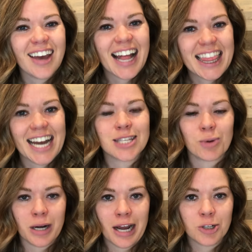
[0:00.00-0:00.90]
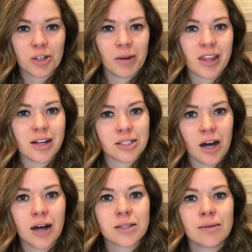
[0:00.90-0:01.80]
And that's where a natural method is
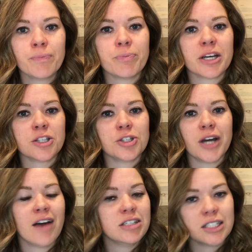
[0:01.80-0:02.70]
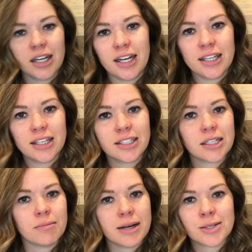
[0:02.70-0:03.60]
awesome because you haven't done anything
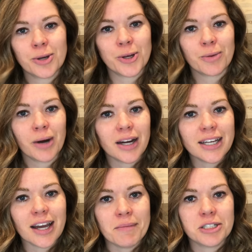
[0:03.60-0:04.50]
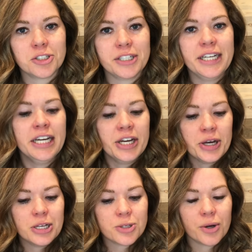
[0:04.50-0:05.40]
to mess with your body chemistry.
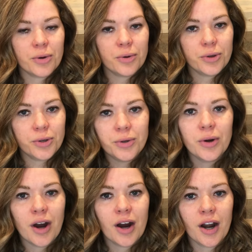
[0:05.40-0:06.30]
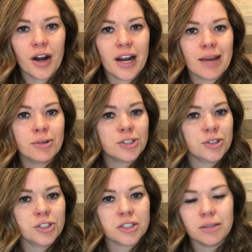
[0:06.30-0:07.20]
So you are able
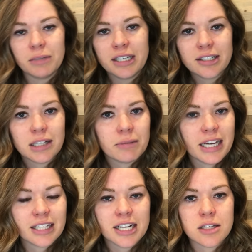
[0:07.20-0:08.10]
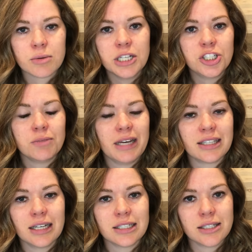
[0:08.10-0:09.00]
to just immediately make that switch and
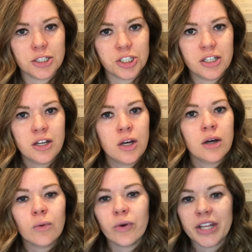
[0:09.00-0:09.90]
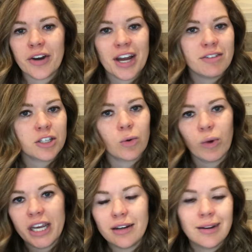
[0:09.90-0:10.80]
make that decision without having to
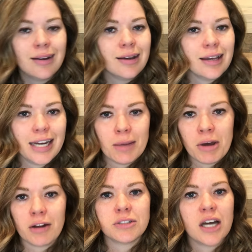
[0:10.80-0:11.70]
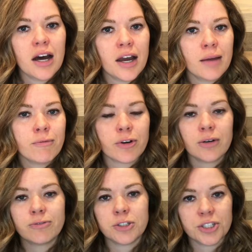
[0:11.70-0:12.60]
wait any amount of time
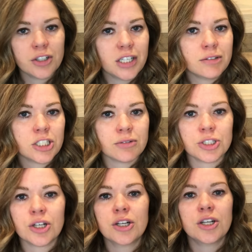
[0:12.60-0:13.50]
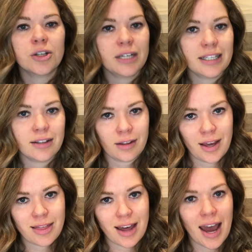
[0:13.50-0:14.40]
for fertility to return or anything
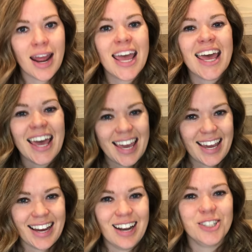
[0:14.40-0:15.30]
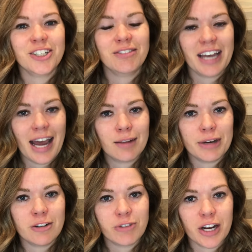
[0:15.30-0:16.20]
like that. And you have the added
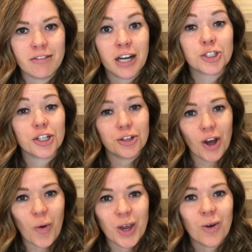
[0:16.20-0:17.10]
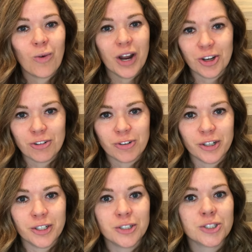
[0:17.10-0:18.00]
benefit of actually knowing when you're
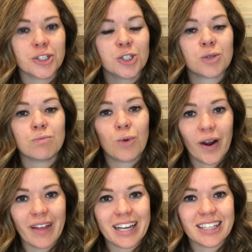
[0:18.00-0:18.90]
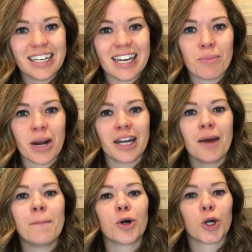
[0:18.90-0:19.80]
fertile, so you're just more likely to get
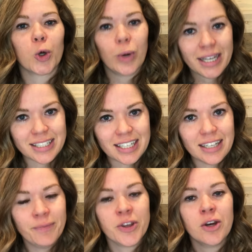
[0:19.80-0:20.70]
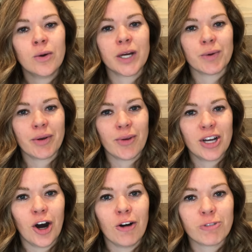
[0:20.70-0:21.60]
pregnant more quickly with what we would
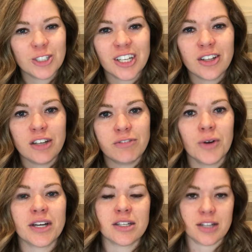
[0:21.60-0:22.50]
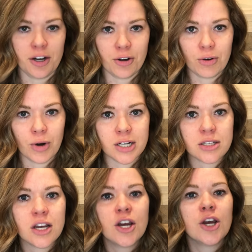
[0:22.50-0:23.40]
call fertility focused intercourse.